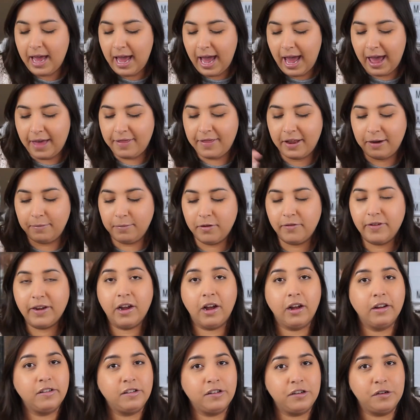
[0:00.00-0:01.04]
And then moving
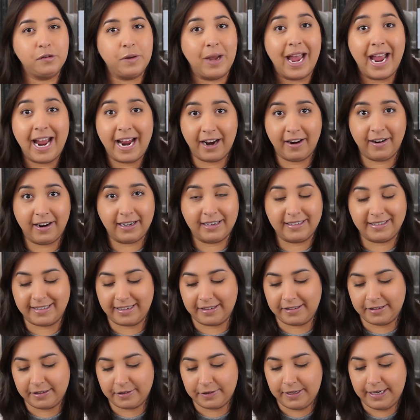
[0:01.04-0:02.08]
on to hair
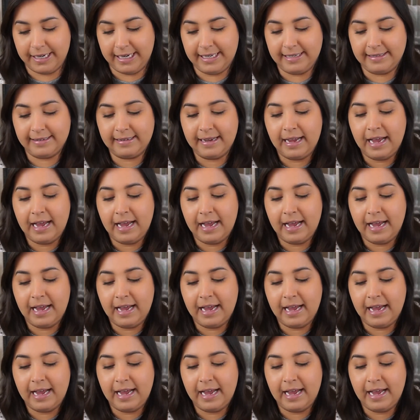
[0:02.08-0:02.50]
accessories.